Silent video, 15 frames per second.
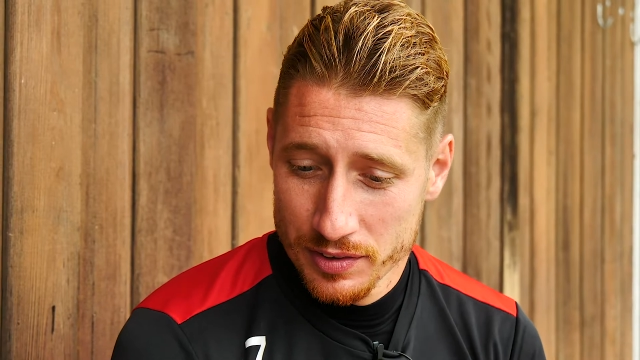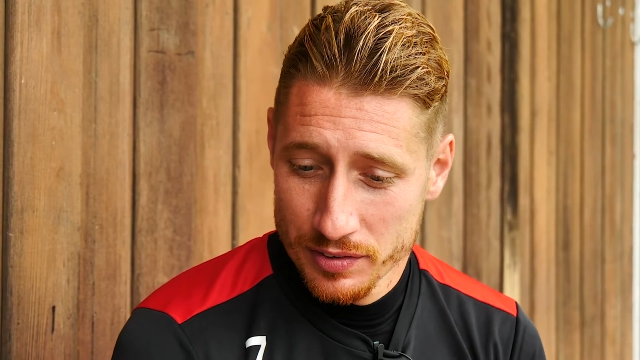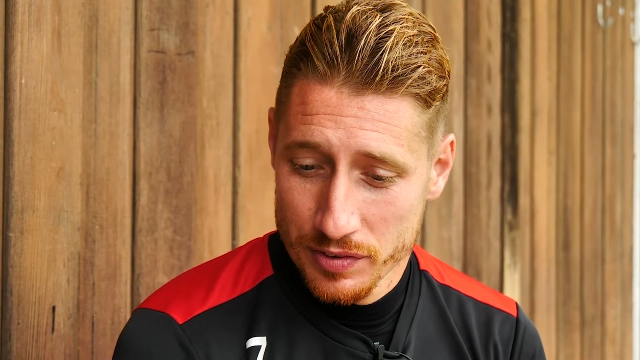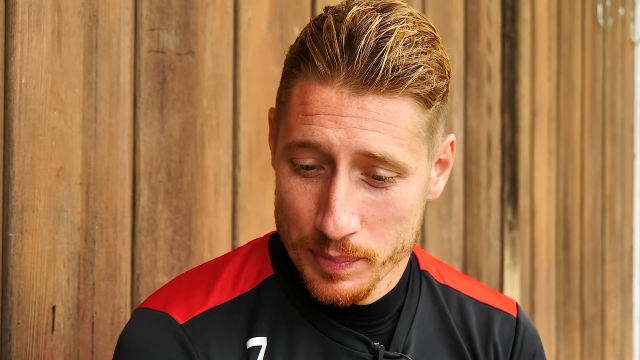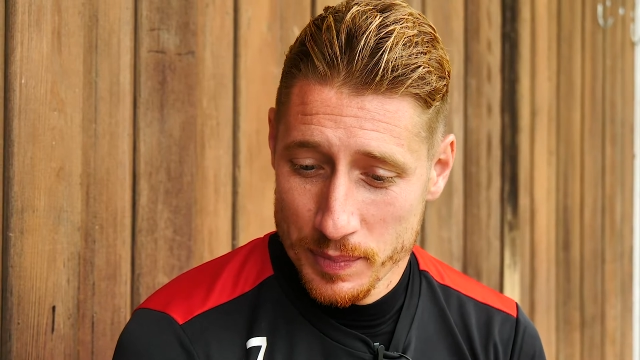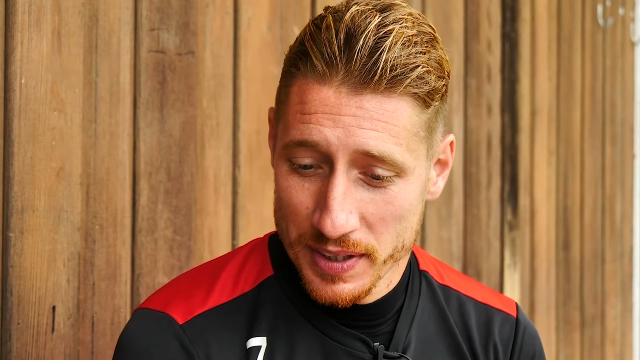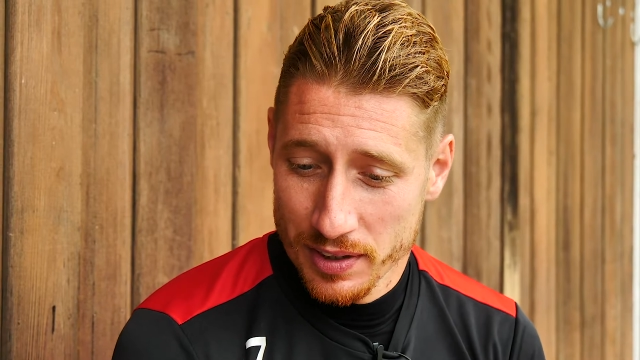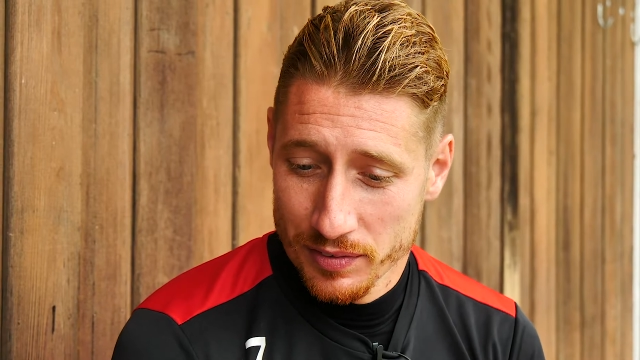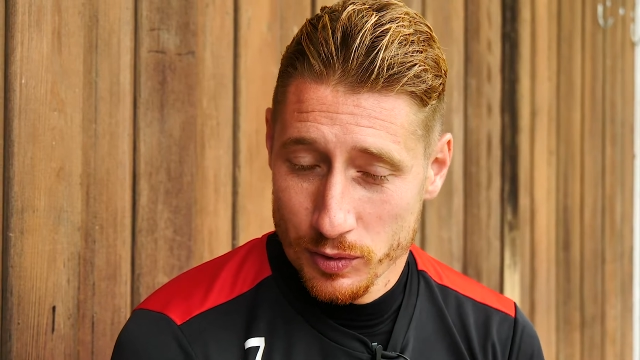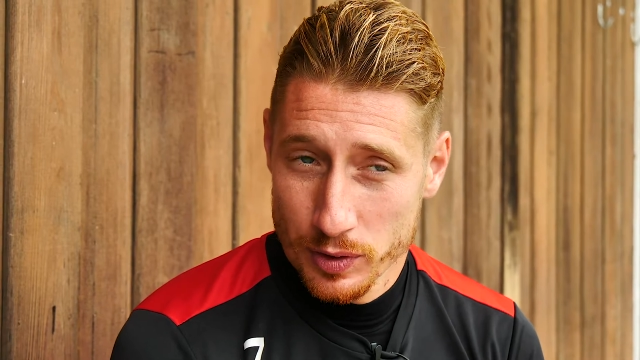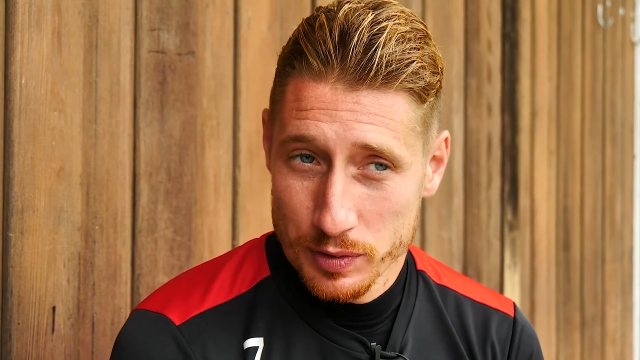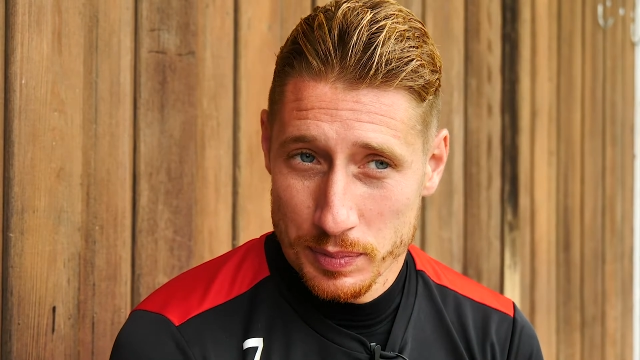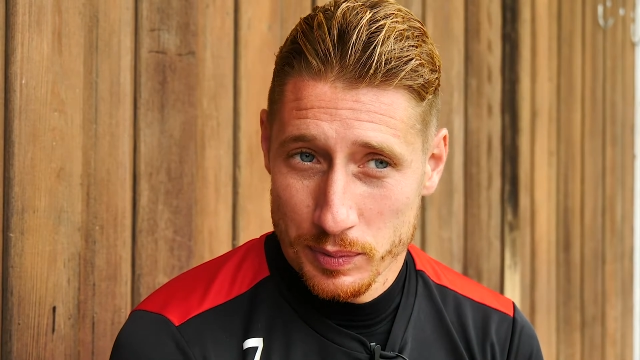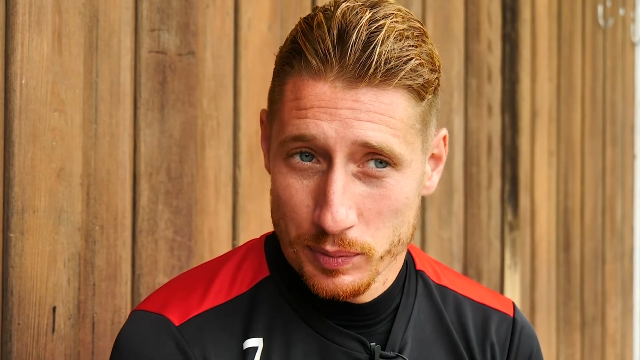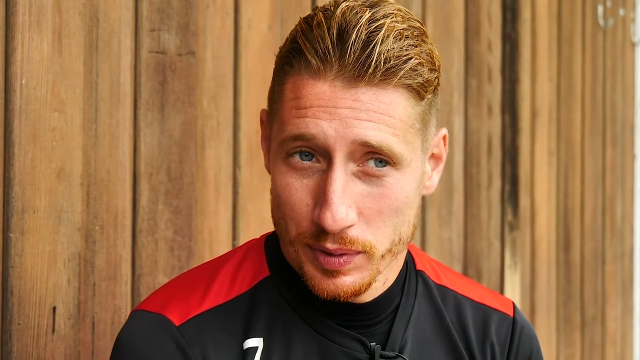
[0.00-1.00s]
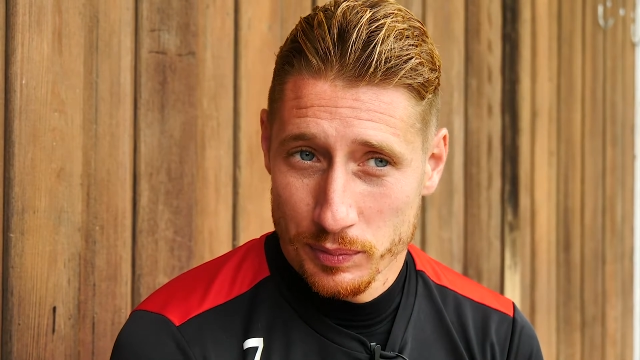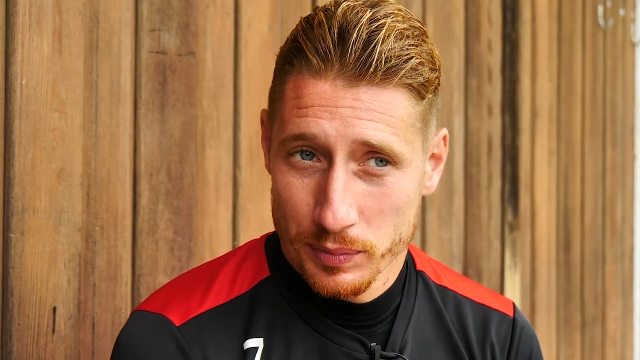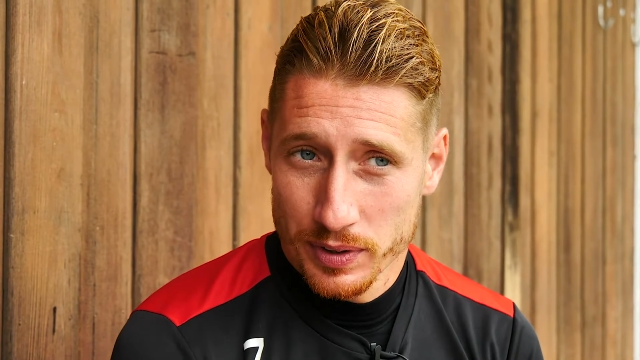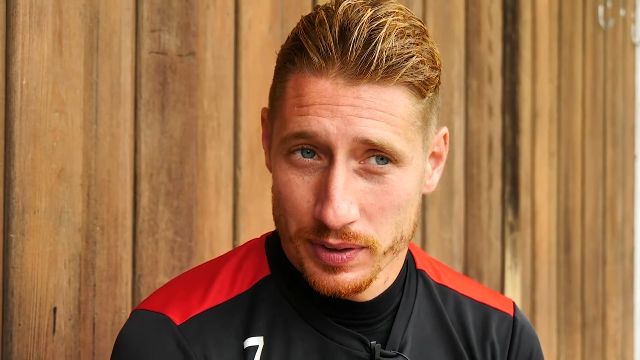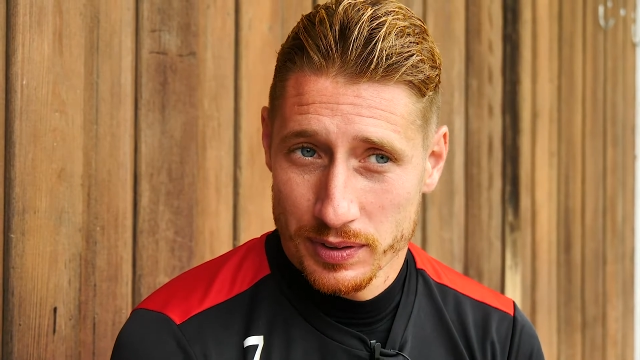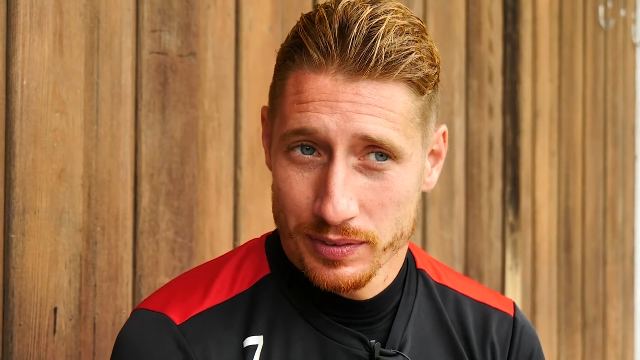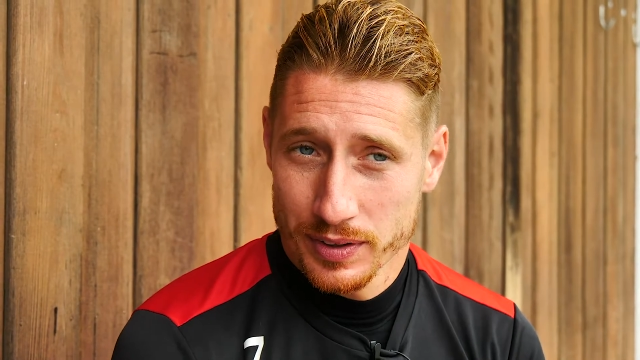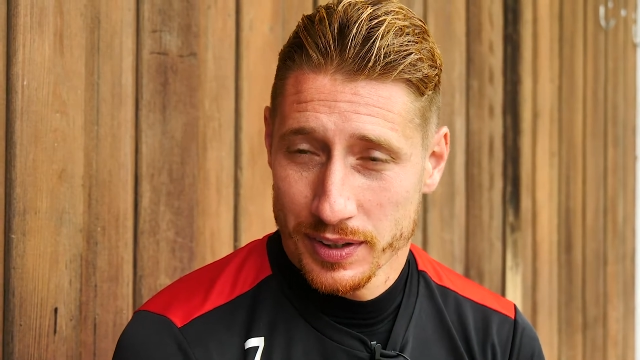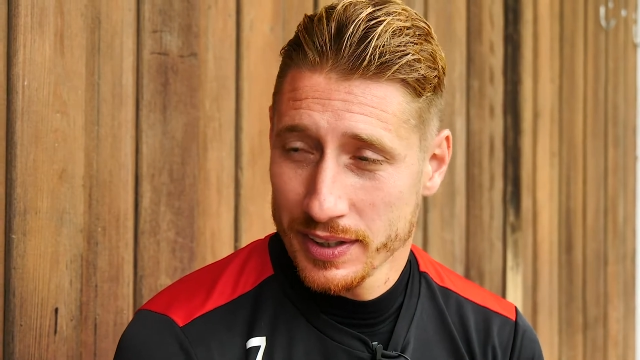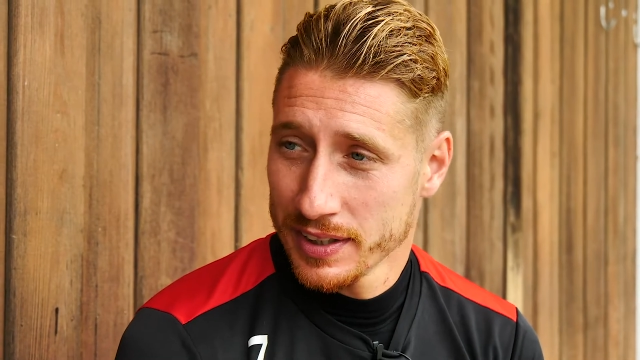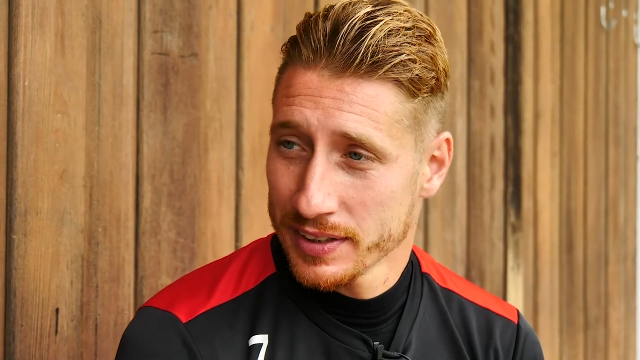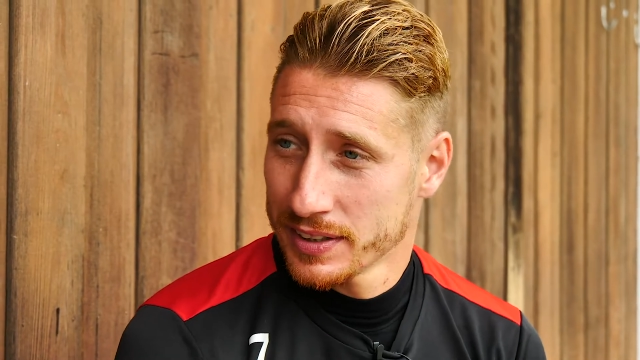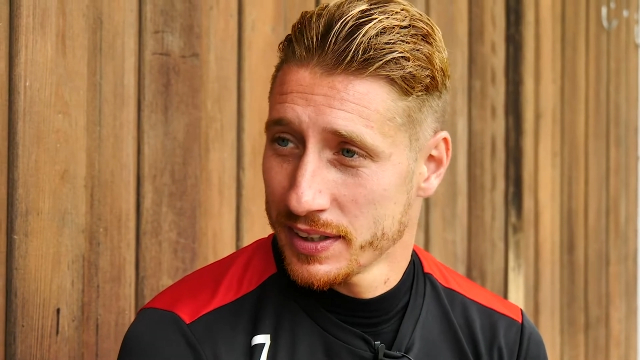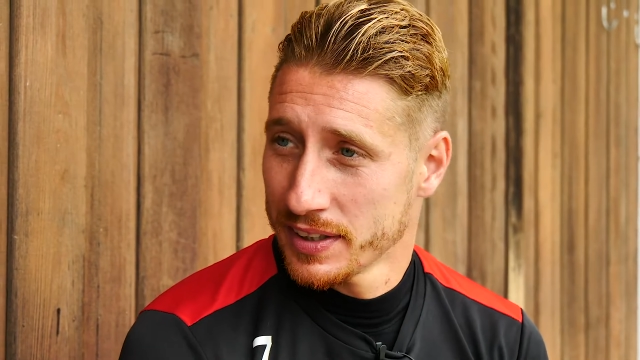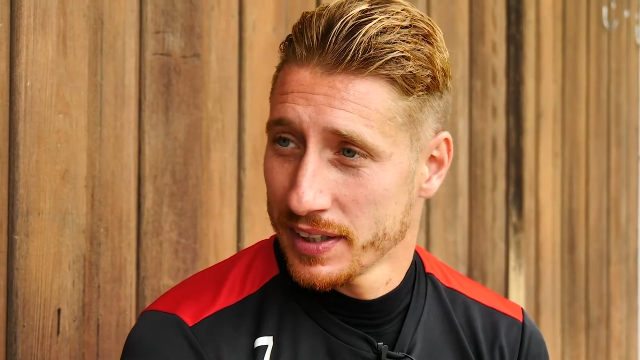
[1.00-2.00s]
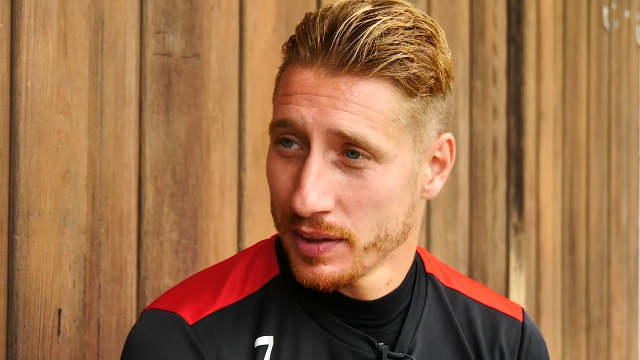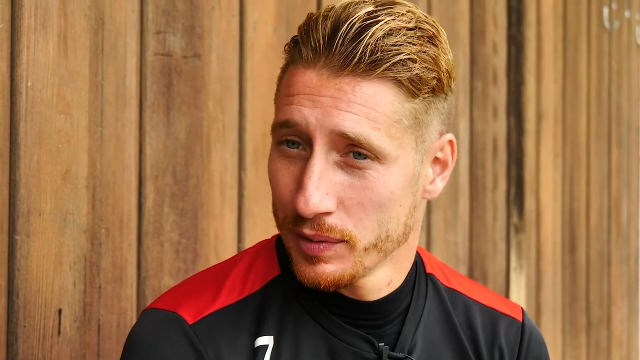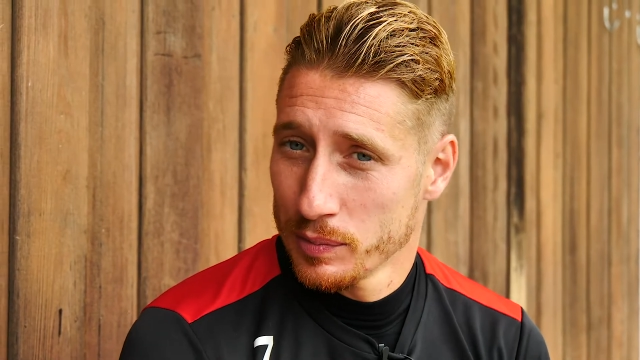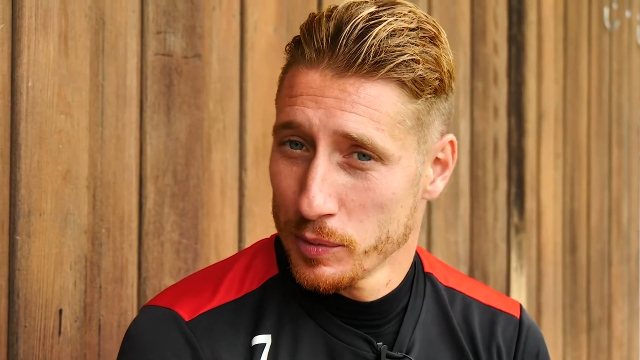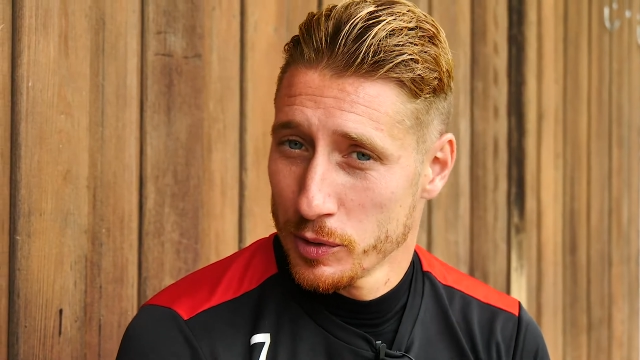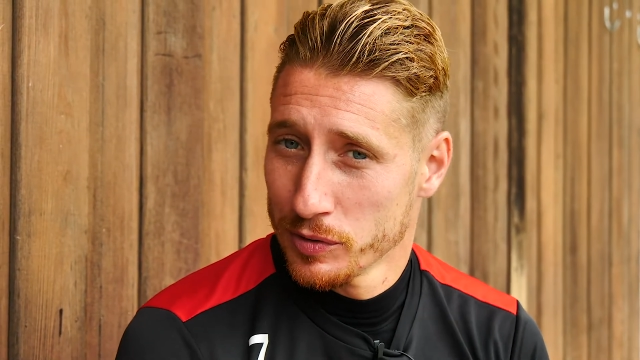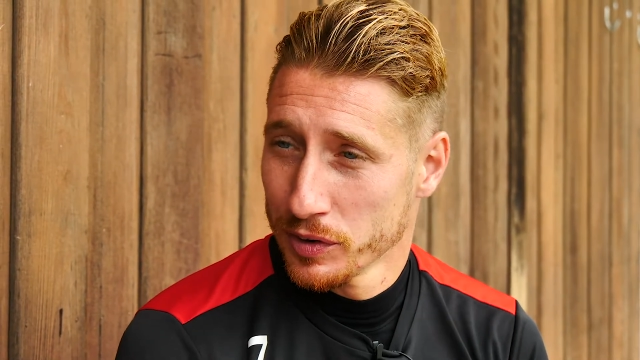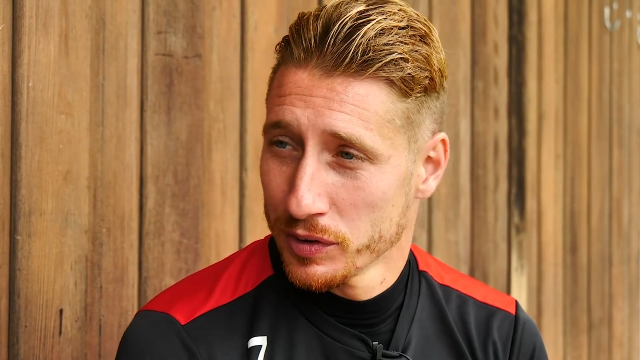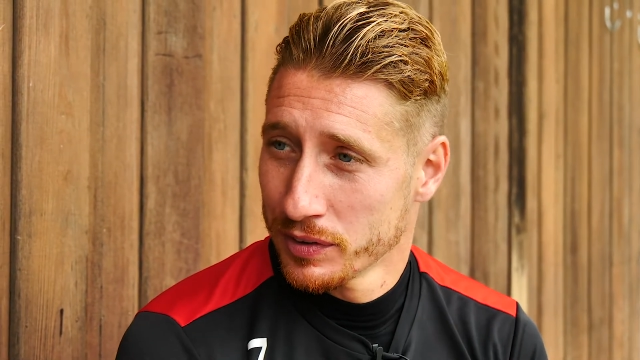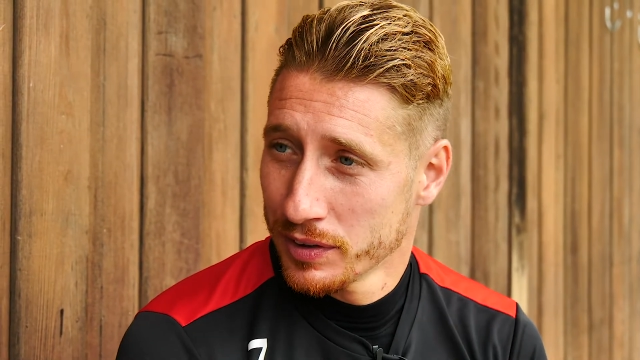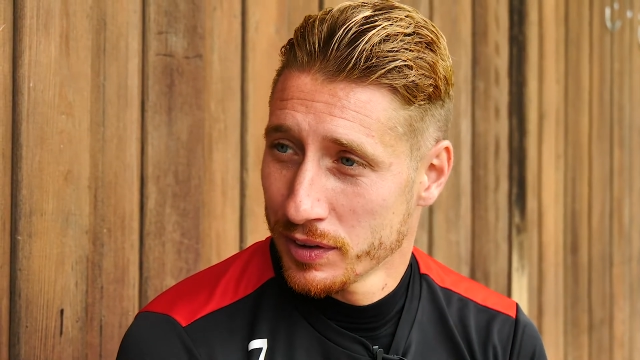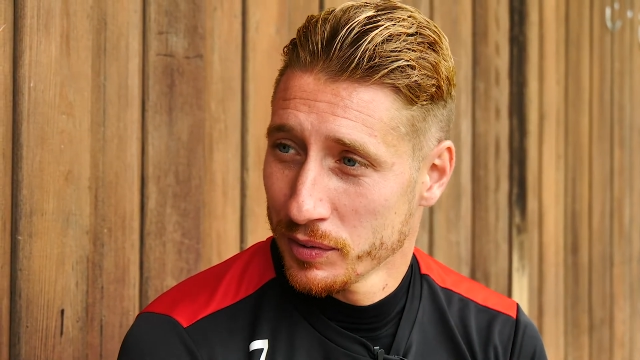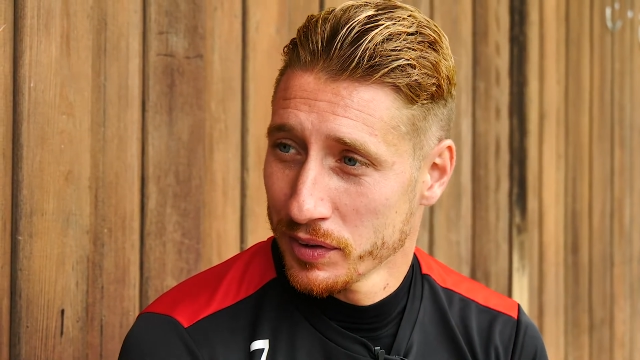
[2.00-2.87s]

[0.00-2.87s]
For me, I've always been one where, that's it, now we move on.